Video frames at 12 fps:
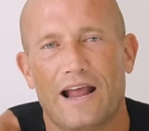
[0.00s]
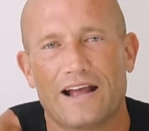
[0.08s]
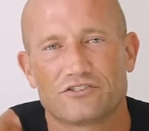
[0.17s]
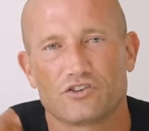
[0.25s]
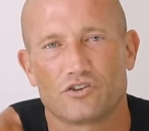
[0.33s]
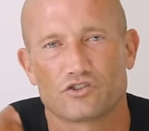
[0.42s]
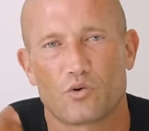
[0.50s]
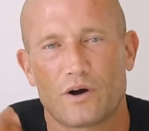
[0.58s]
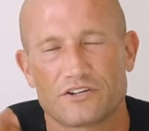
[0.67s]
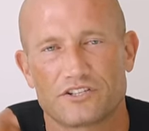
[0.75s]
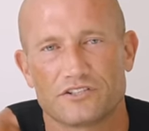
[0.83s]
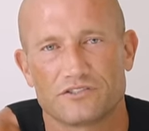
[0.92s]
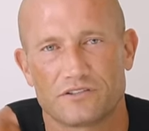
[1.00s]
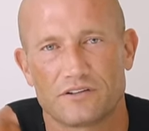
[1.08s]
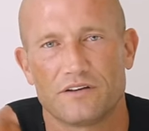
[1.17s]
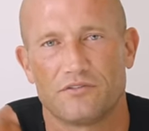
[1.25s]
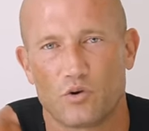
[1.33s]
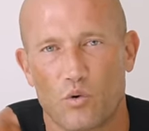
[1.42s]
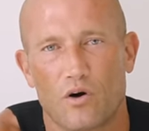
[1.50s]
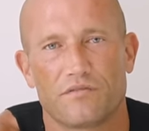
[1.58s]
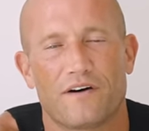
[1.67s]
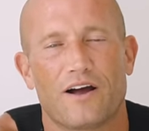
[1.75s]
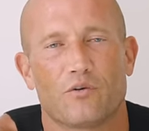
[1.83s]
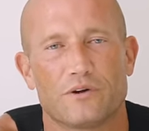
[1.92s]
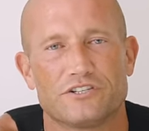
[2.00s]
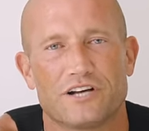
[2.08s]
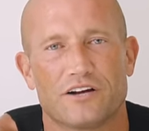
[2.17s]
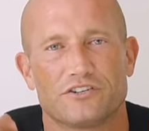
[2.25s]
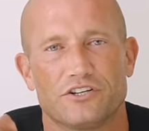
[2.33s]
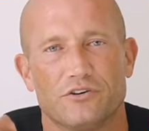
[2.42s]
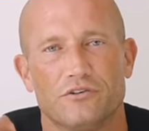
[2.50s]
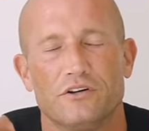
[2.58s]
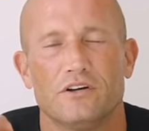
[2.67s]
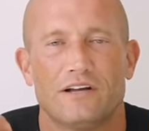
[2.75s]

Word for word: answer those questions. If you qualify, I'll reach out to you.